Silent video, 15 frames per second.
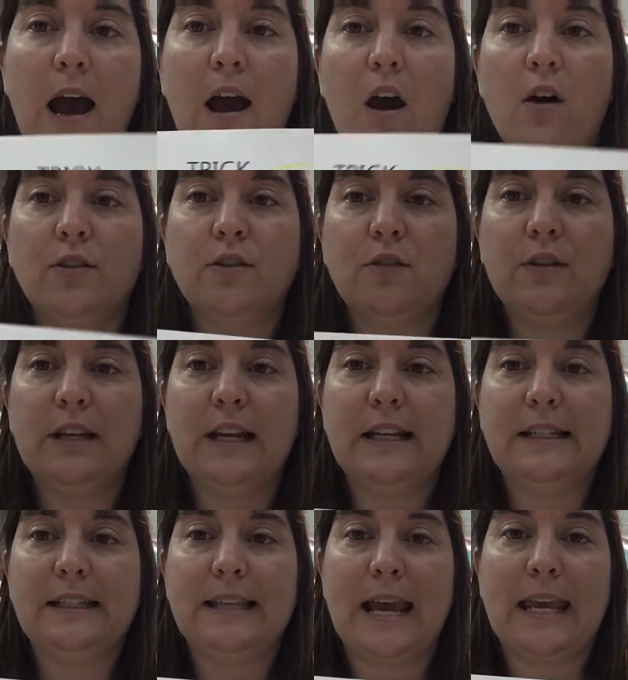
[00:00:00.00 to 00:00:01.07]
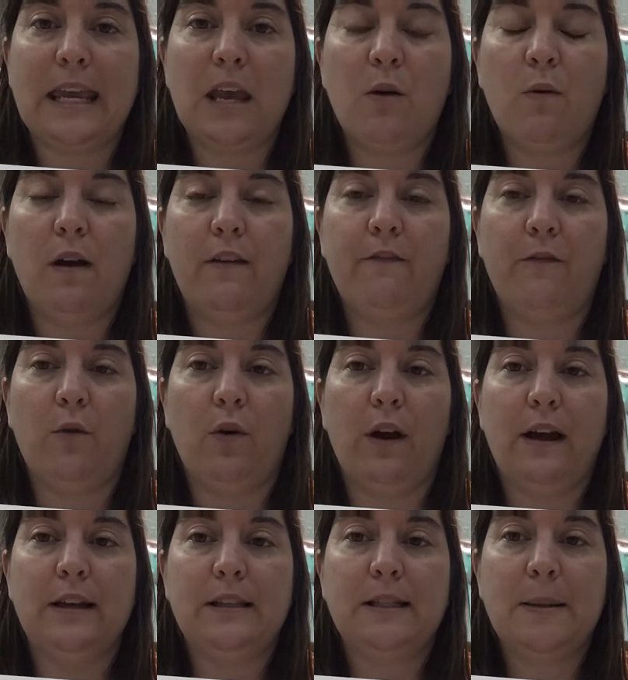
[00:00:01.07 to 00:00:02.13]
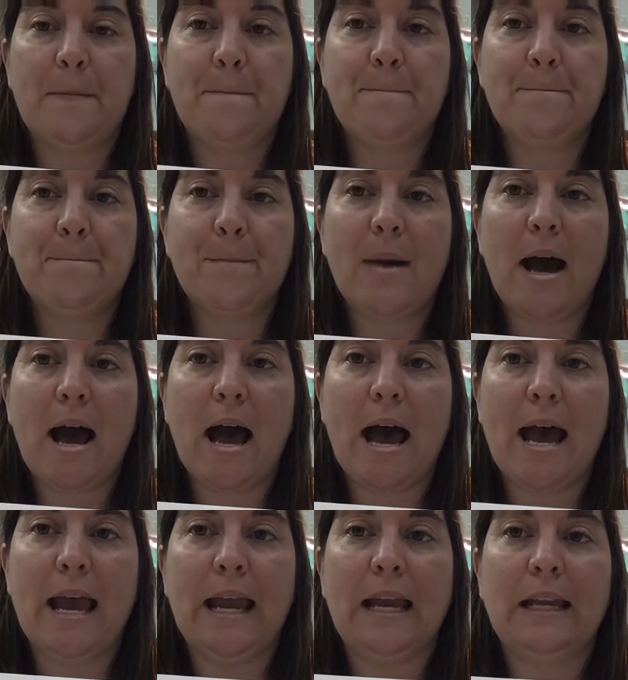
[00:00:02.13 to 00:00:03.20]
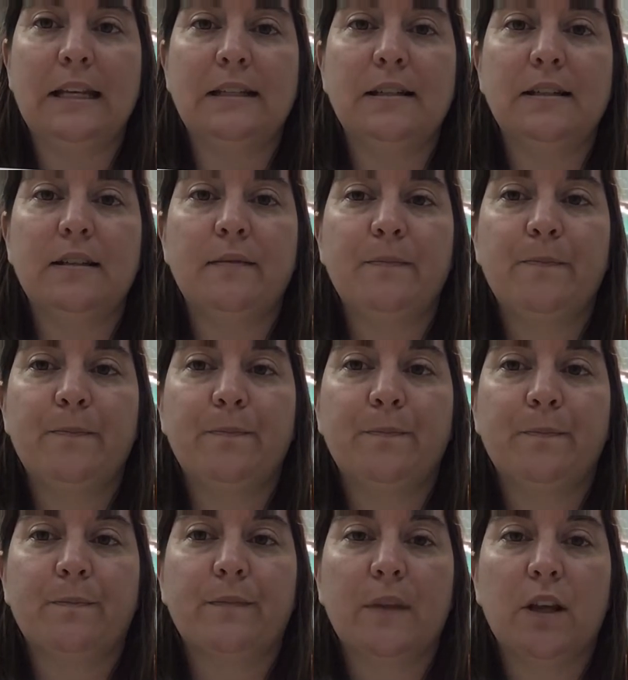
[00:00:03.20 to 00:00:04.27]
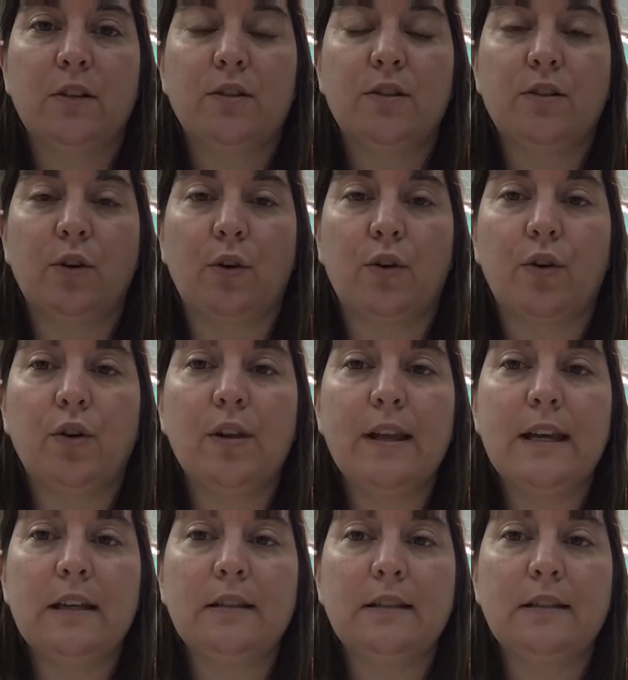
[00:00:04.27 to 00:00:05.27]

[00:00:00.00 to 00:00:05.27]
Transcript: also did a second one for us, mind. Circle it,